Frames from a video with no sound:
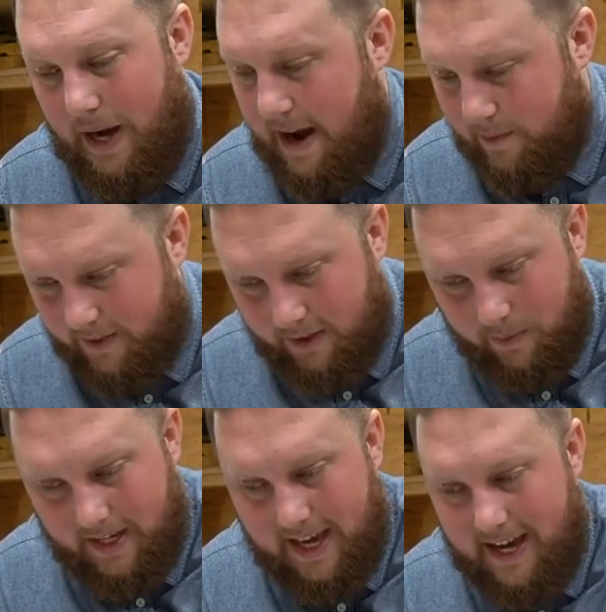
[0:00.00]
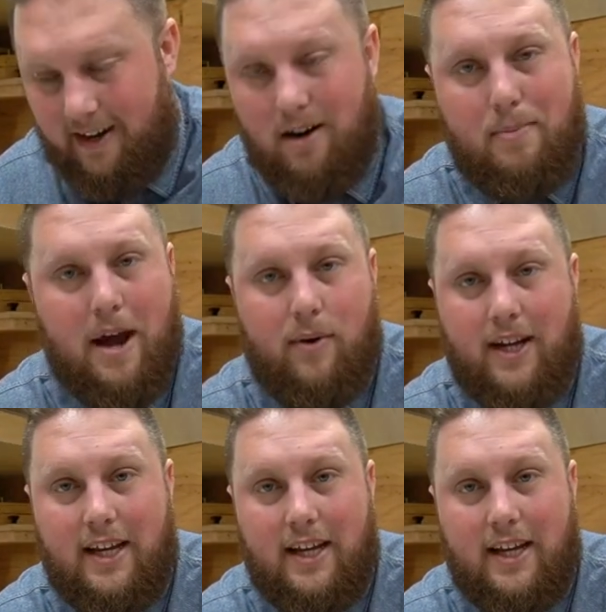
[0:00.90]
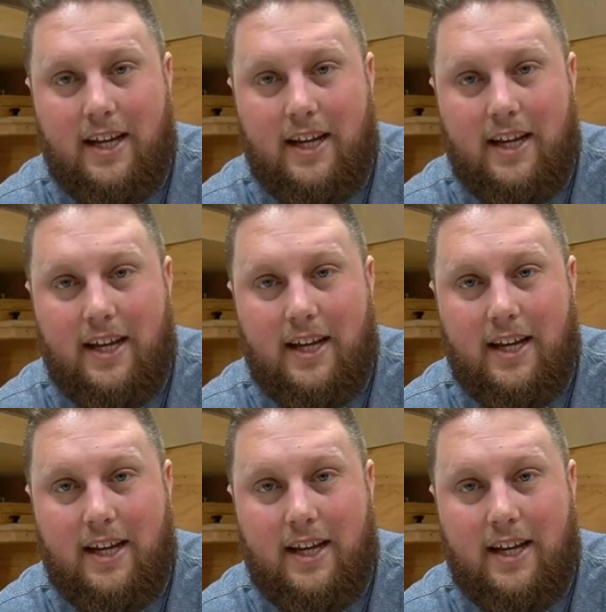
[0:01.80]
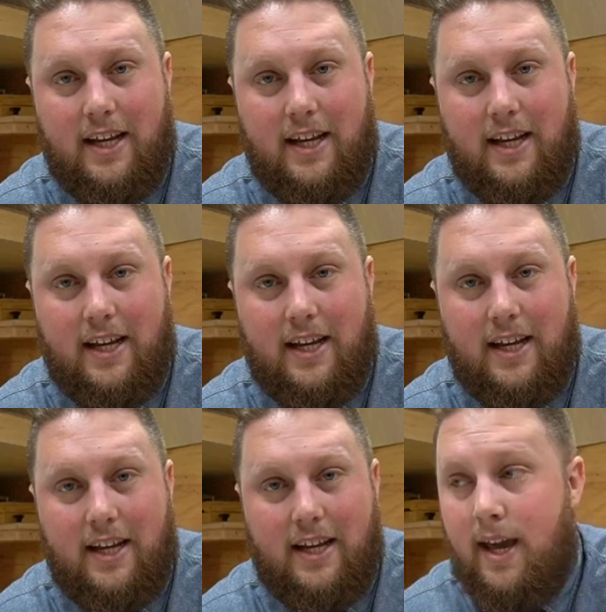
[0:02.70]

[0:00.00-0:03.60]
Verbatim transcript: everything we can in our power to keep things in stock and keep things rolling.